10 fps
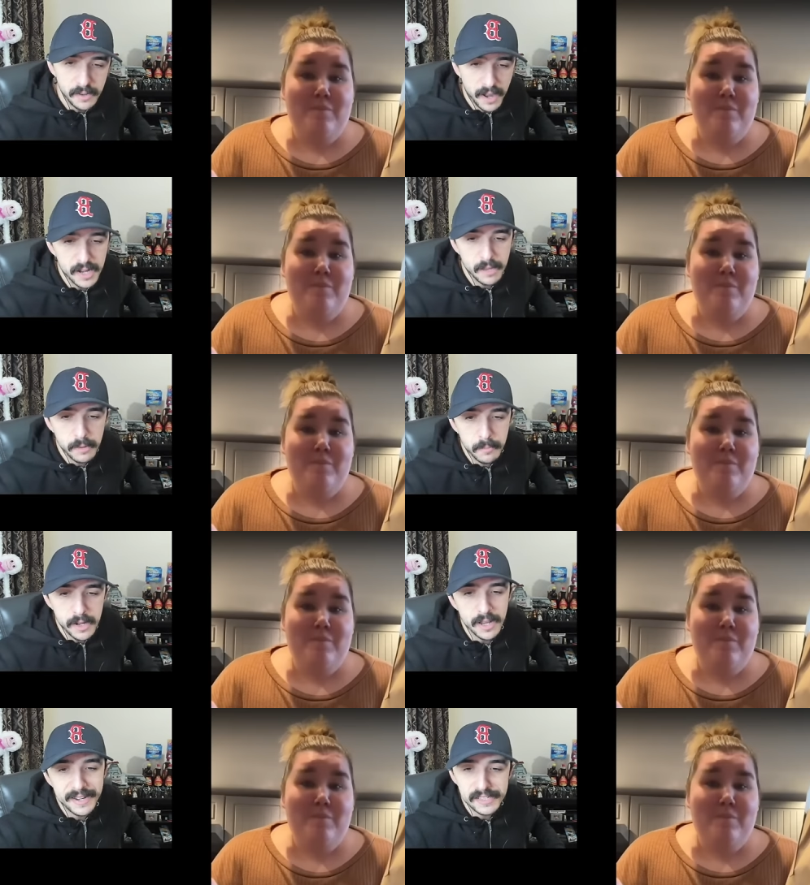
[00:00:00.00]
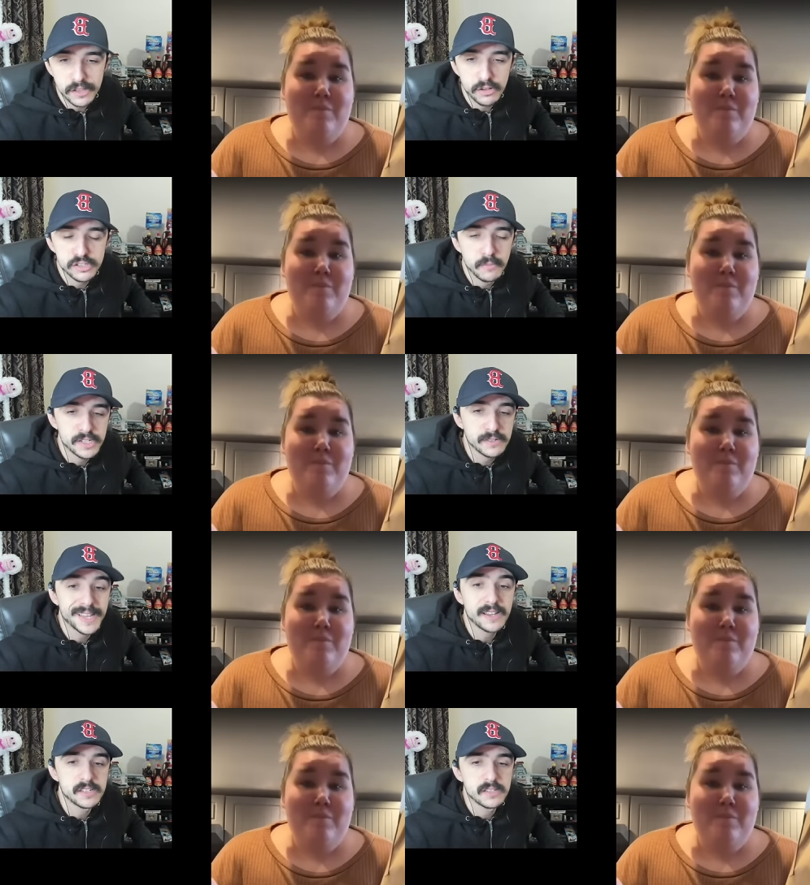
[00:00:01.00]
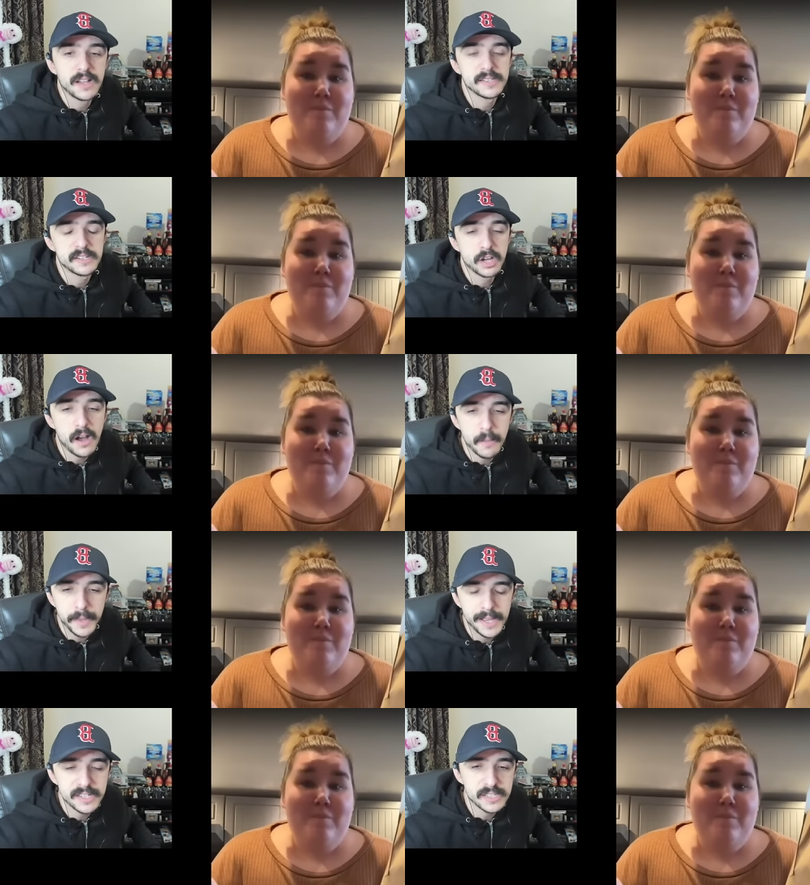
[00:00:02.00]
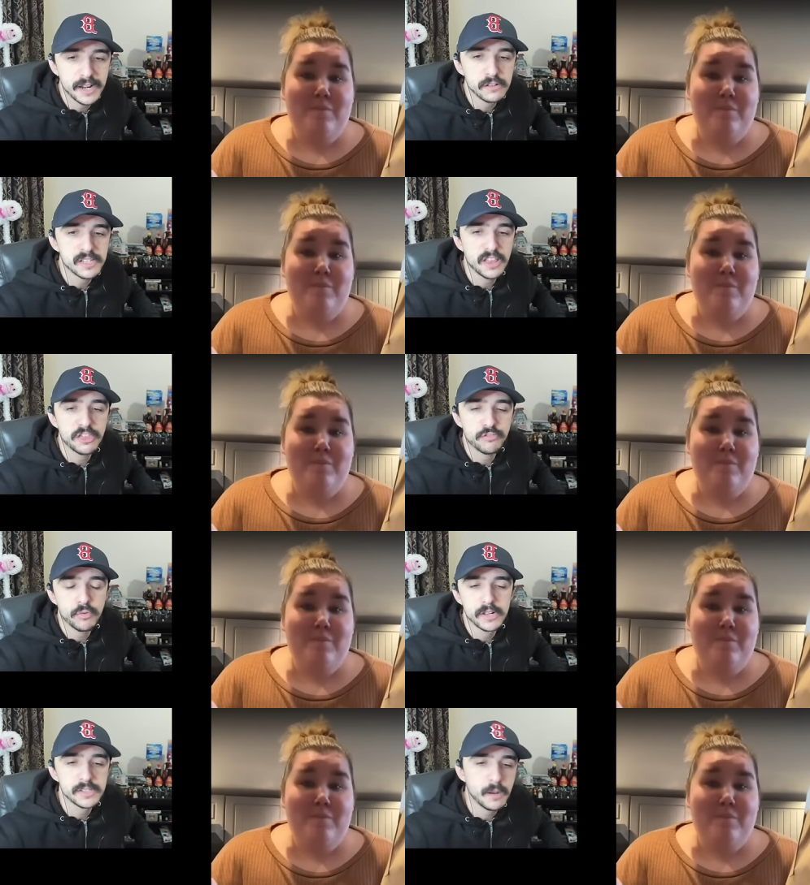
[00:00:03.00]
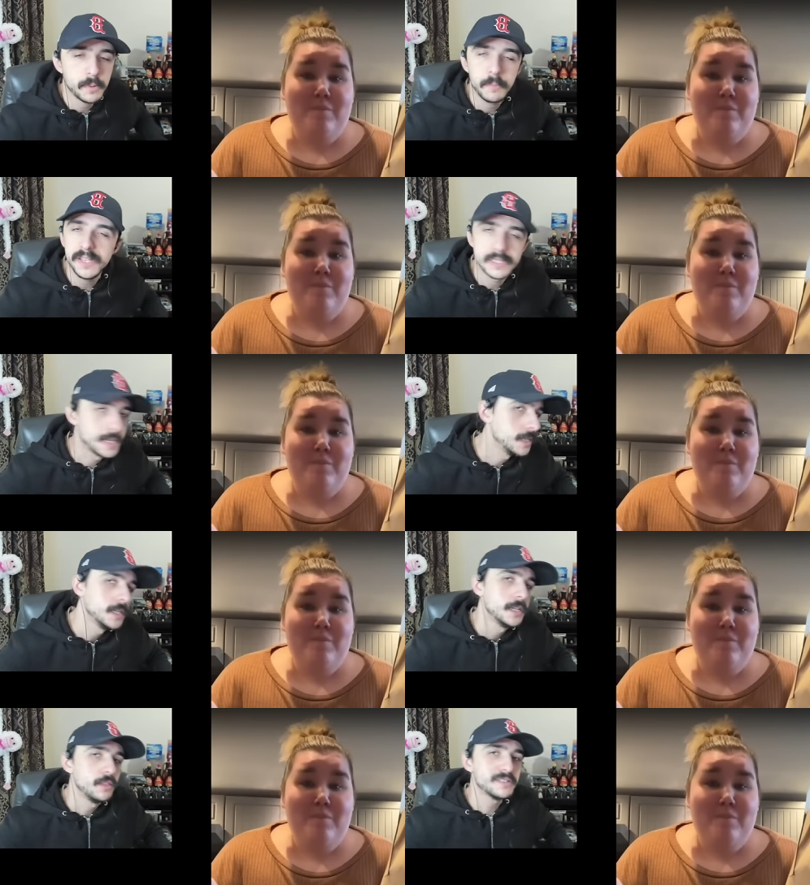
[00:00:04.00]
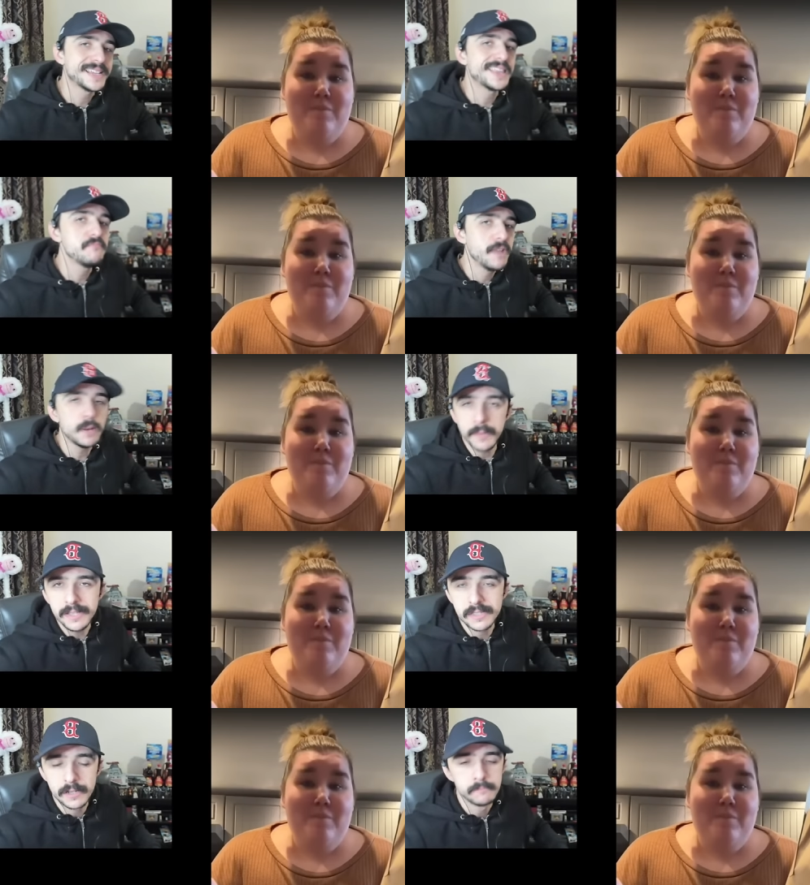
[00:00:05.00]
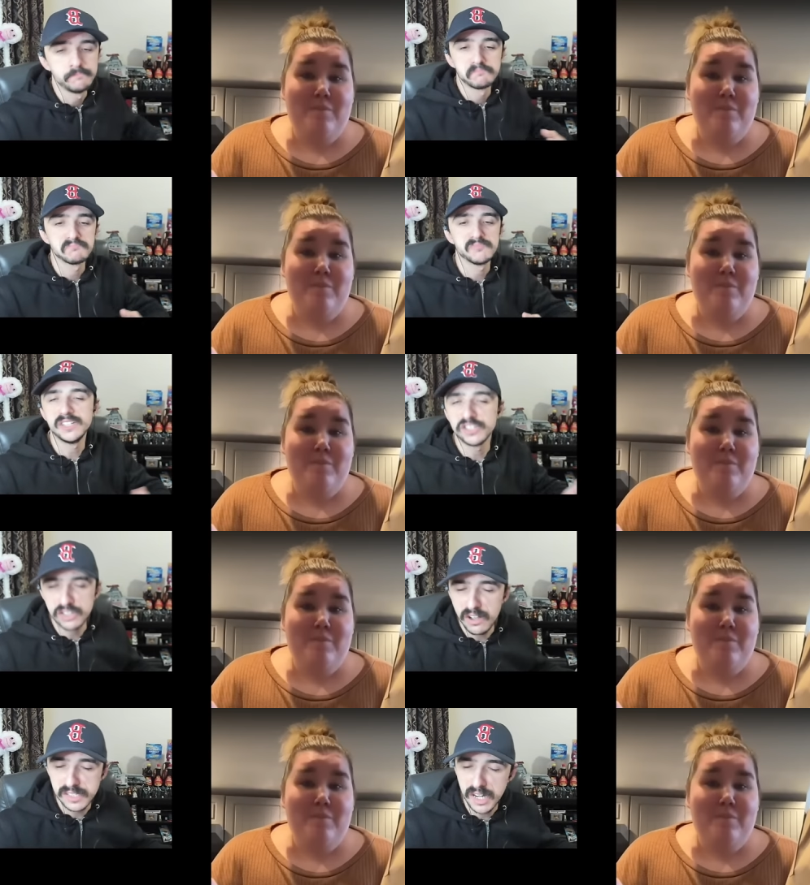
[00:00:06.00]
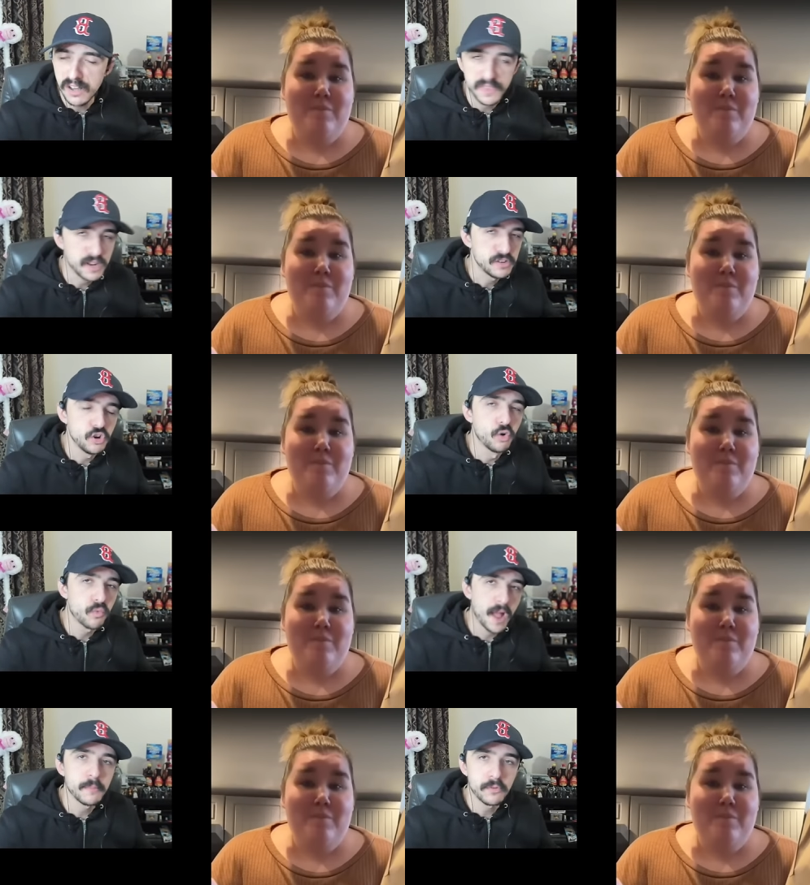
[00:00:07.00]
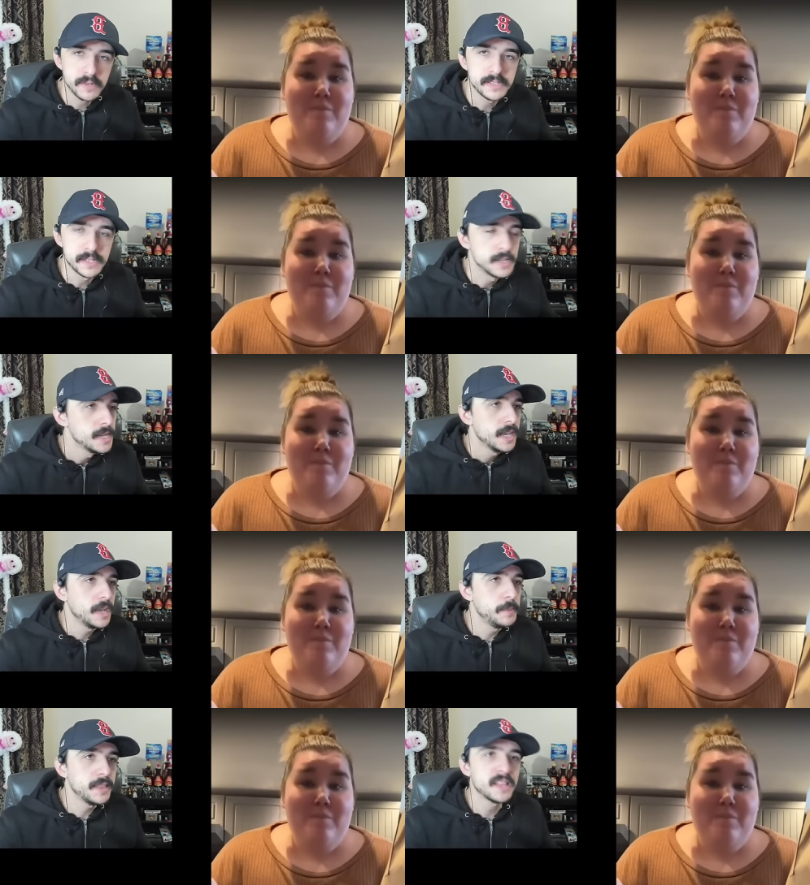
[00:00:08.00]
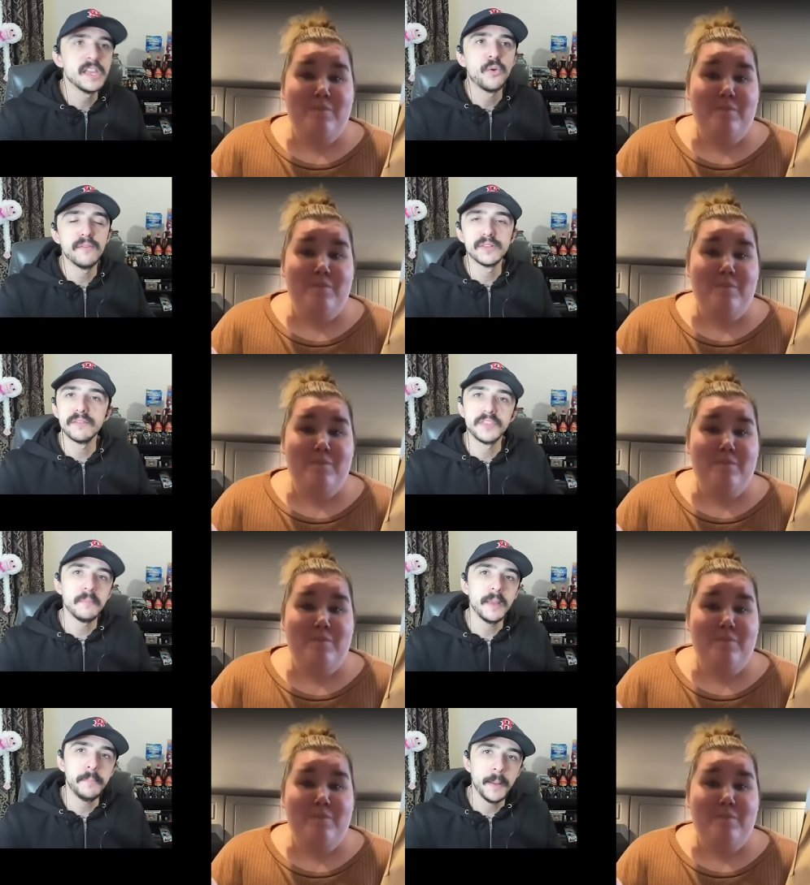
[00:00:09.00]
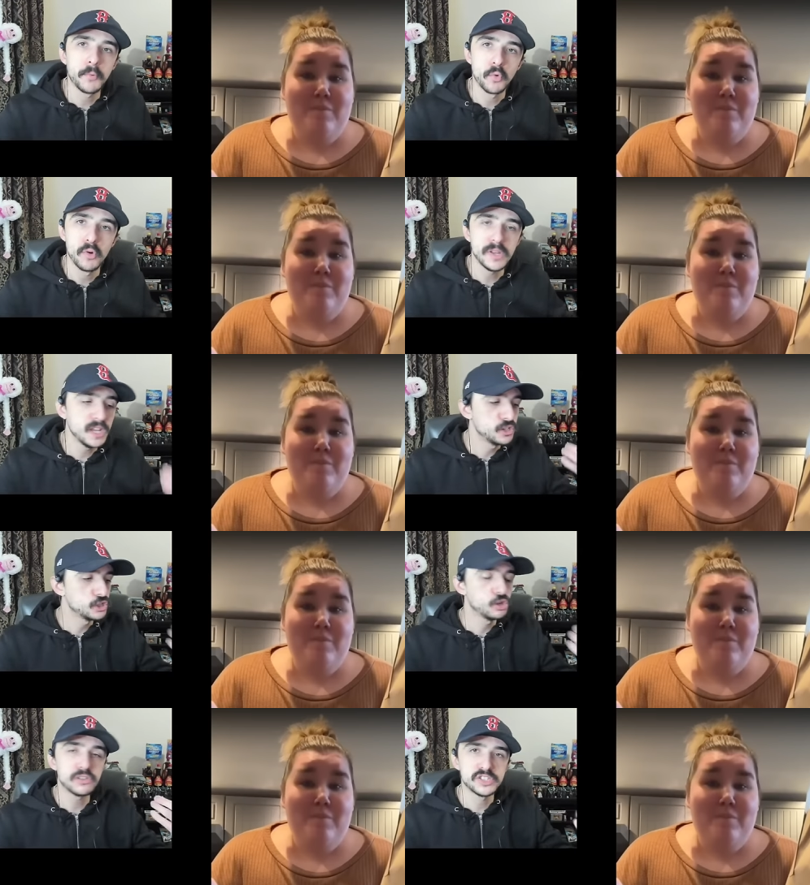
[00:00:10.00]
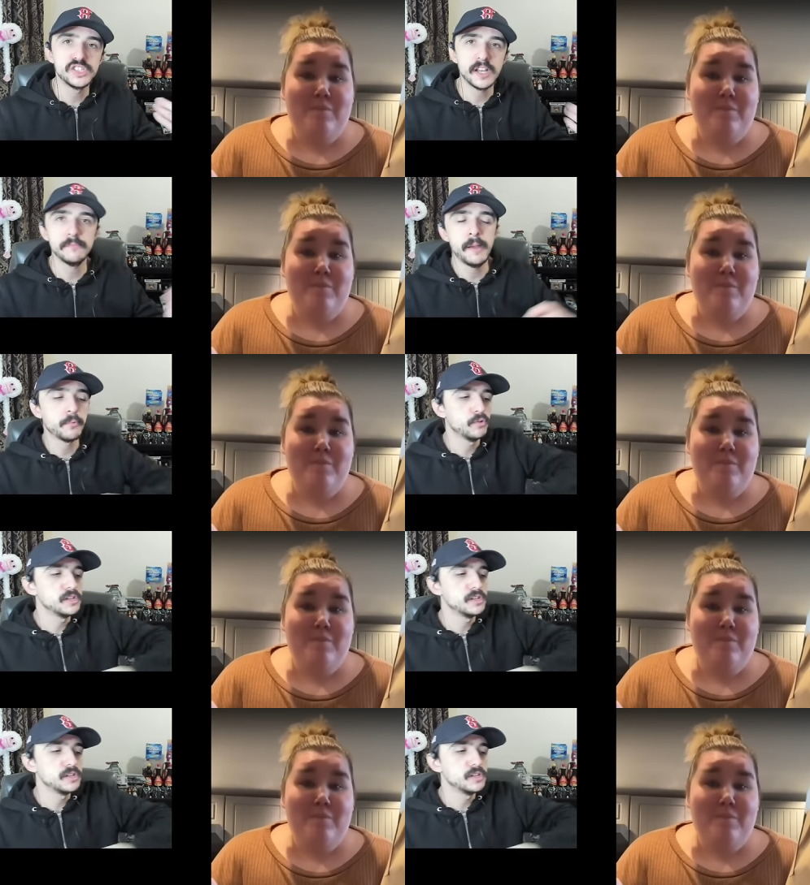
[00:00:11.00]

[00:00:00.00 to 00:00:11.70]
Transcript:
Speaker 1: I gotta keep it a buck. It doesn't look so much as like as, as a topping. It just kind of looks like they threw it on top of the pizza. It looks like they made a pizza and just tossed that on there. No rhyme or reason. It'd be like the equivalent if they made pepperoni and just took the stick of pepperoni and